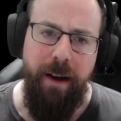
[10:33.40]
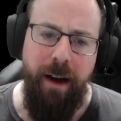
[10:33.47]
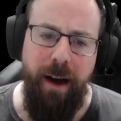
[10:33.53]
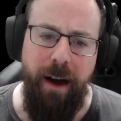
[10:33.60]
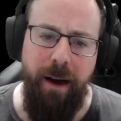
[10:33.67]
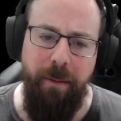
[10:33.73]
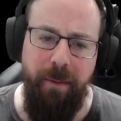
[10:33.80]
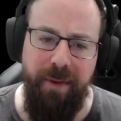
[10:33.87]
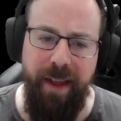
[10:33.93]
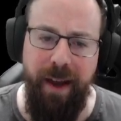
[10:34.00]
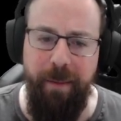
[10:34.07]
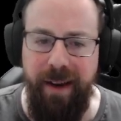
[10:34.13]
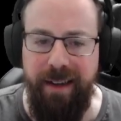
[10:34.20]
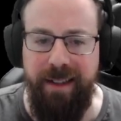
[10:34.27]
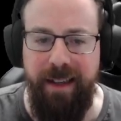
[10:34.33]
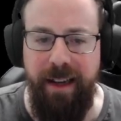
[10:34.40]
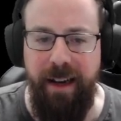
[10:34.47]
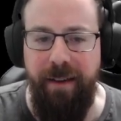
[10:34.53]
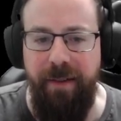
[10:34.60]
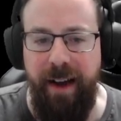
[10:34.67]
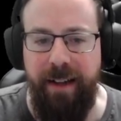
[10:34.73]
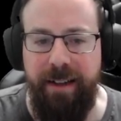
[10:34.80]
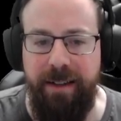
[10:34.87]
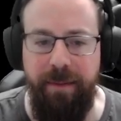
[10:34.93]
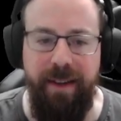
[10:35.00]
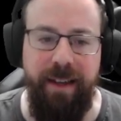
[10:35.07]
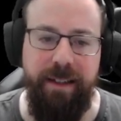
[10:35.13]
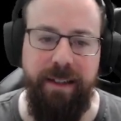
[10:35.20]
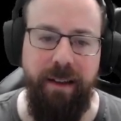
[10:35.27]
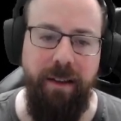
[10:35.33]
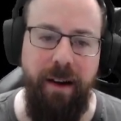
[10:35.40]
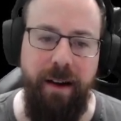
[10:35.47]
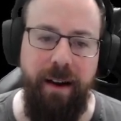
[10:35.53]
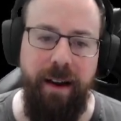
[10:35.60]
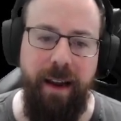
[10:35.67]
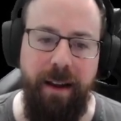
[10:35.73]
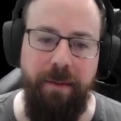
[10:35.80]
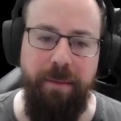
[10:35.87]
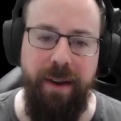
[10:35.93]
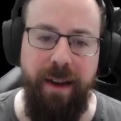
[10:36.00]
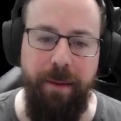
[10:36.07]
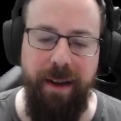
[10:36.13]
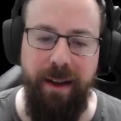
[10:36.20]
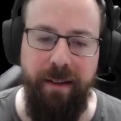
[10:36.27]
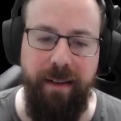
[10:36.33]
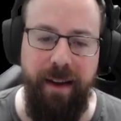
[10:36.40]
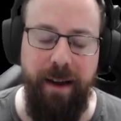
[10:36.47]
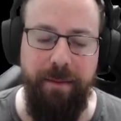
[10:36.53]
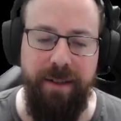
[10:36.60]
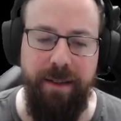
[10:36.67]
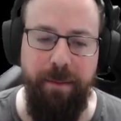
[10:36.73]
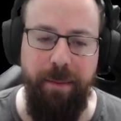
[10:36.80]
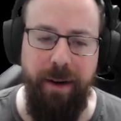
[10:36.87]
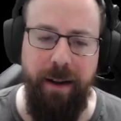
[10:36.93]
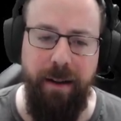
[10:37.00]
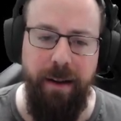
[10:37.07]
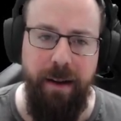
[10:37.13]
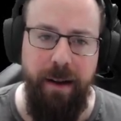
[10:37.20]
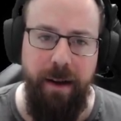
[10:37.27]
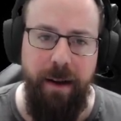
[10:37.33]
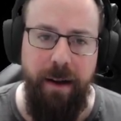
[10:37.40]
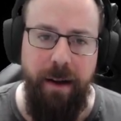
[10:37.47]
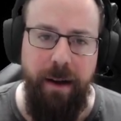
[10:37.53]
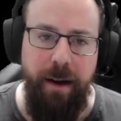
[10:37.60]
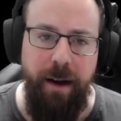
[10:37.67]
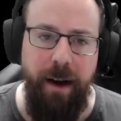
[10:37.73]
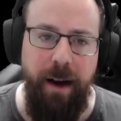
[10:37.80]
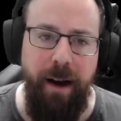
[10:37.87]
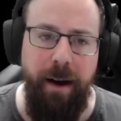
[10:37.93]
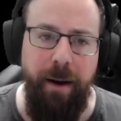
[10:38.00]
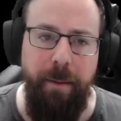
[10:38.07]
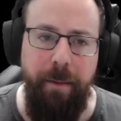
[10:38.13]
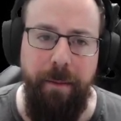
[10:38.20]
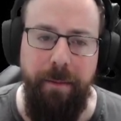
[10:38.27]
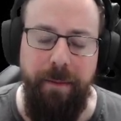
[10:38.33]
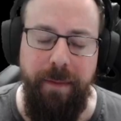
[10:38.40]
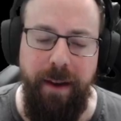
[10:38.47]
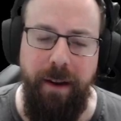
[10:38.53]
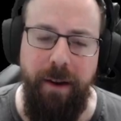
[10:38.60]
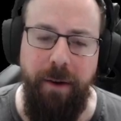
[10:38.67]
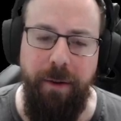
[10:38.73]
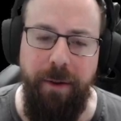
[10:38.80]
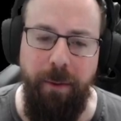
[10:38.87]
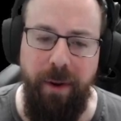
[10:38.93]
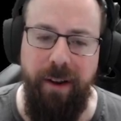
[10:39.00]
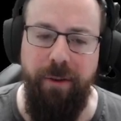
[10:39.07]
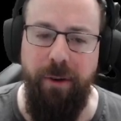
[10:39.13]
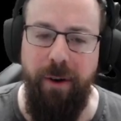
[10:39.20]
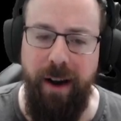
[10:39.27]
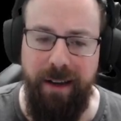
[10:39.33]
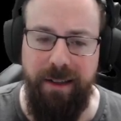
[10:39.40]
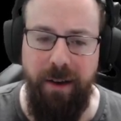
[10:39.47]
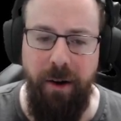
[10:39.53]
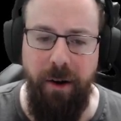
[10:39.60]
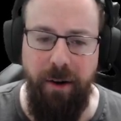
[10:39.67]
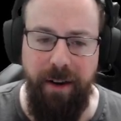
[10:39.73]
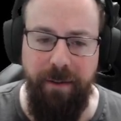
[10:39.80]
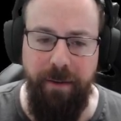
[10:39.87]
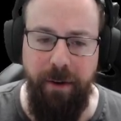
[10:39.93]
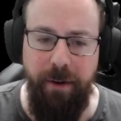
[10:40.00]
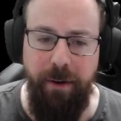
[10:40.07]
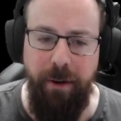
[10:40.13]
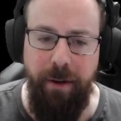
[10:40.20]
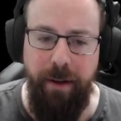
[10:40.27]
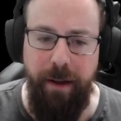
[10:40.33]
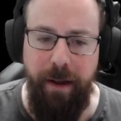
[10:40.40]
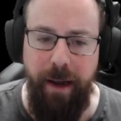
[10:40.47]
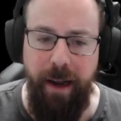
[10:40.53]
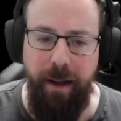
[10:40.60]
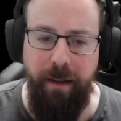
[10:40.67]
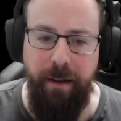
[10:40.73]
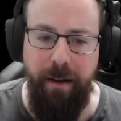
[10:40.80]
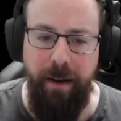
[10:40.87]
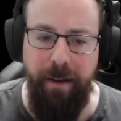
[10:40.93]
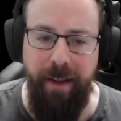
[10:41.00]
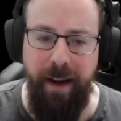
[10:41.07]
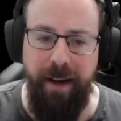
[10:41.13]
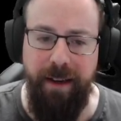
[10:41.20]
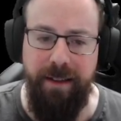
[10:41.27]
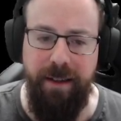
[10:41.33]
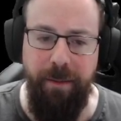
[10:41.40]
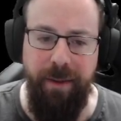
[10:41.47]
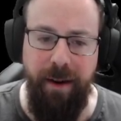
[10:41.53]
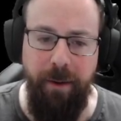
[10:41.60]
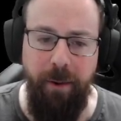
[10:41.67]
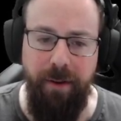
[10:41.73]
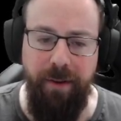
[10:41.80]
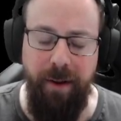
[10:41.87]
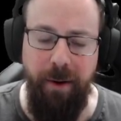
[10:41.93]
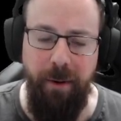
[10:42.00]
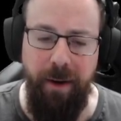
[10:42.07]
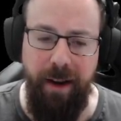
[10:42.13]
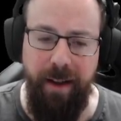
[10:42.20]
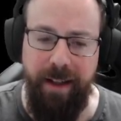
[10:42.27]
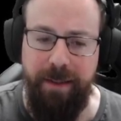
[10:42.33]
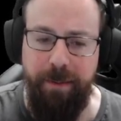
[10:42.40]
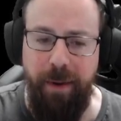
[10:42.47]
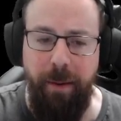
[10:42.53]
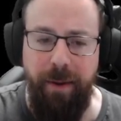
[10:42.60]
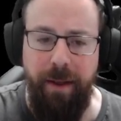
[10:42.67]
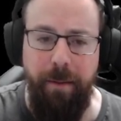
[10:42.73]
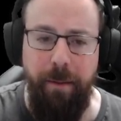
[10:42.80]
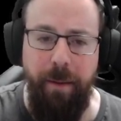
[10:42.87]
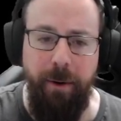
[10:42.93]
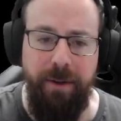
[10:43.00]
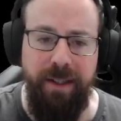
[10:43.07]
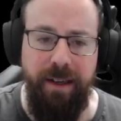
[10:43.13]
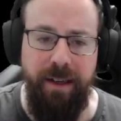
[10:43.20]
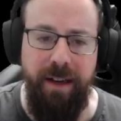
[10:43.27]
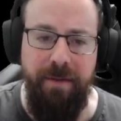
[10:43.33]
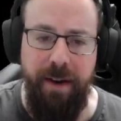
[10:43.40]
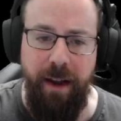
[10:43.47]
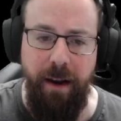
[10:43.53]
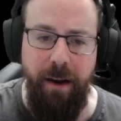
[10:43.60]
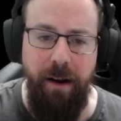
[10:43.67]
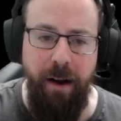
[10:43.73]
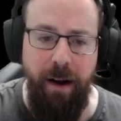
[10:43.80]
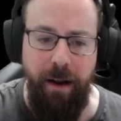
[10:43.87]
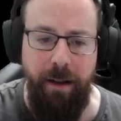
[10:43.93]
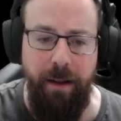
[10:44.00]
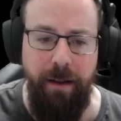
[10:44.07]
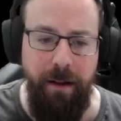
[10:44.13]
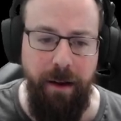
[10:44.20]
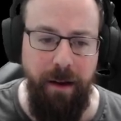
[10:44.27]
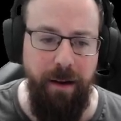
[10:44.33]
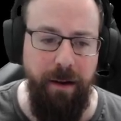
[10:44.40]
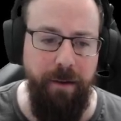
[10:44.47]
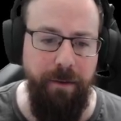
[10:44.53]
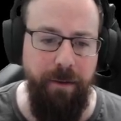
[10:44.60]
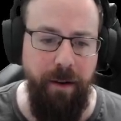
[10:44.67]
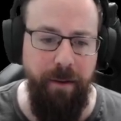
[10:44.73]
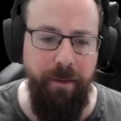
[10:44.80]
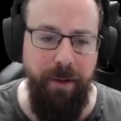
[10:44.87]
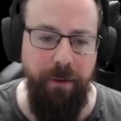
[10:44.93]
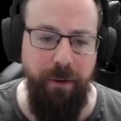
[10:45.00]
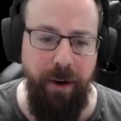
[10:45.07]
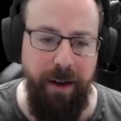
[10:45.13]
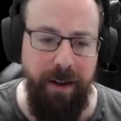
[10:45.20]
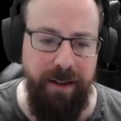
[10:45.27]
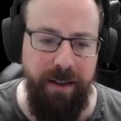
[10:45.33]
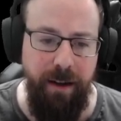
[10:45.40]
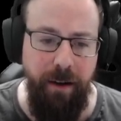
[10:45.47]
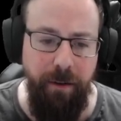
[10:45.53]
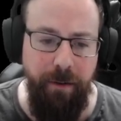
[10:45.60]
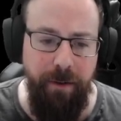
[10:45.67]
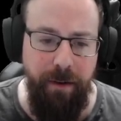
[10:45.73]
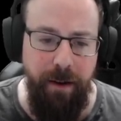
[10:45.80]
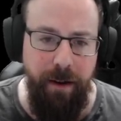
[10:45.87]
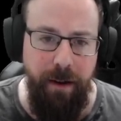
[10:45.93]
with that being said, I've had some decent luck in PB attempts, but you know, the retries are difficult, and that is something worth noting, and that's probably the most significant con of the trick itself.